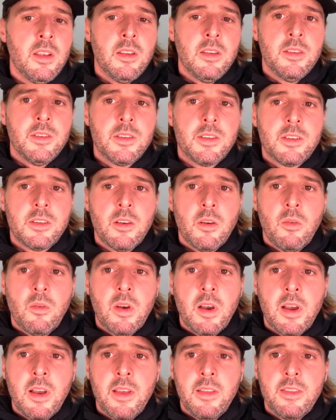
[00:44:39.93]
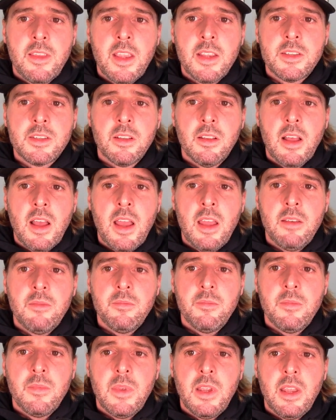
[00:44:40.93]
So thanks a lot,
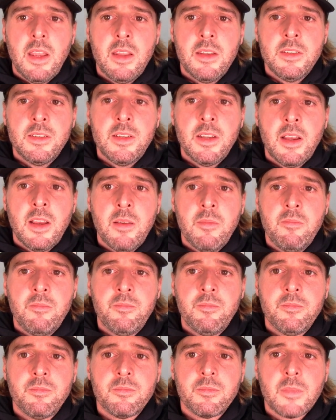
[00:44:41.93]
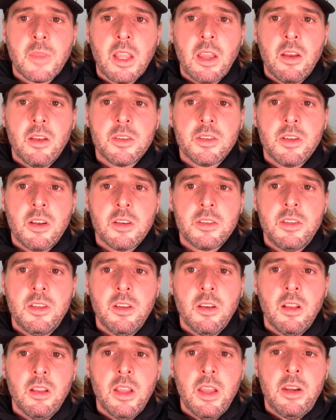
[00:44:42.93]
and I'll talk to
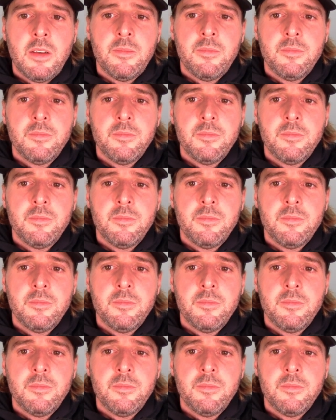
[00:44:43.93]
you all later.